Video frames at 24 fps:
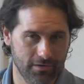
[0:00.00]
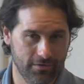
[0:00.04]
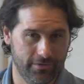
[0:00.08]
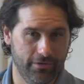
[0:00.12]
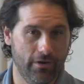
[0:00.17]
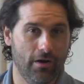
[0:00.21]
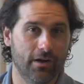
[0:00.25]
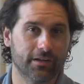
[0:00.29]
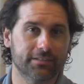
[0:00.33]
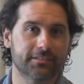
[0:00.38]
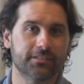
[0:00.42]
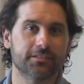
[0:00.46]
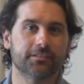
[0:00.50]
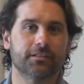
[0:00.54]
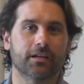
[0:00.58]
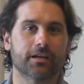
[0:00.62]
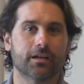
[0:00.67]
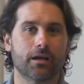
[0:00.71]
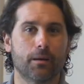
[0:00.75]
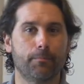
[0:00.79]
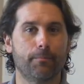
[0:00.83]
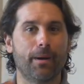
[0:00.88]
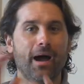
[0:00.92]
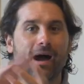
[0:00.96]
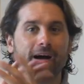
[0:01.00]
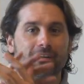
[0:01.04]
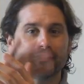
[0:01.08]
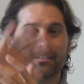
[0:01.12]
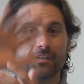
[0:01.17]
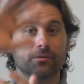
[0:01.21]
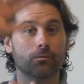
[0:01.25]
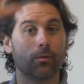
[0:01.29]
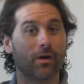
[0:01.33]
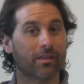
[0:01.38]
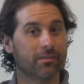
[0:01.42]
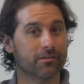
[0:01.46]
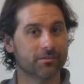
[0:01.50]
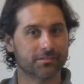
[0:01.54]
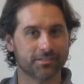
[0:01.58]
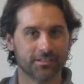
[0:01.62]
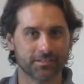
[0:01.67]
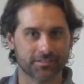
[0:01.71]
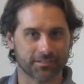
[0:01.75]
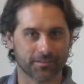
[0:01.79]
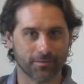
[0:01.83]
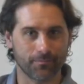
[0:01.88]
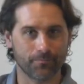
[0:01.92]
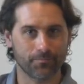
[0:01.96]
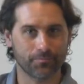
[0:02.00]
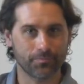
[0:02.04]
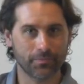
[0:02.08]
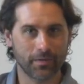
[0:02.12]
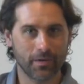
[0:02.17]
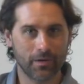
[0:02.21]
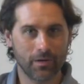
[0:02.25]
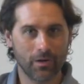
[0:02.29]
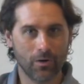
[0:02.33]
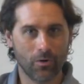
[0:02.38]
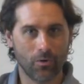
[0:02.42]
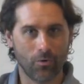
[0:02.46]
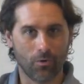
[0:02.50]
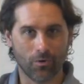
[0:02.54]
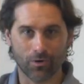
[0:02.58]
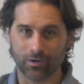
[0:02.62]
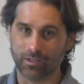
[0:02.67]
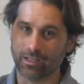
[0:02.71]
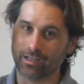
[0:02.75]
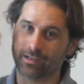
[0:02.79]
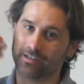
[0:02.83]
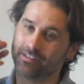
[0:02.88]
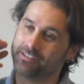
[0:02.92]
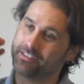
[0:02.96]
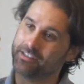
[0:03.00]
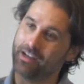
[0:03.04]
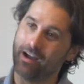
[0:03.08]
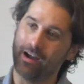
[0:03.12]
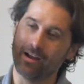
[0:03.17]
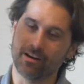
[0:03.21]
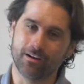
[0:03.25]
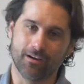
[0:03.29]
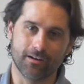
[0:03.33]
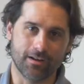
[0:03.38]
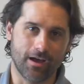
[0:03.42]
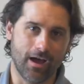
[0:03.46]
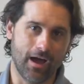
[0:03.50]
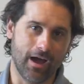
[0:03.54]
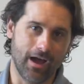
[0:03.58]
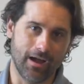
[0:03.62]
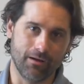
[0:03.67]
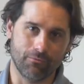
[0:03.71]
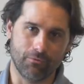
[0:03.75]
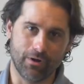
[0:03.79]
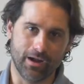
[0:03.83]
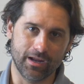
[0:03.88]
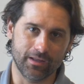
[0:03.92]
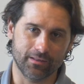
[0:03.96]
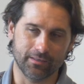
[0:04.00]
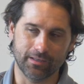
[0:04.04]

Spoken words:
thoughts as like a passing weather system, or like a sign on a highway.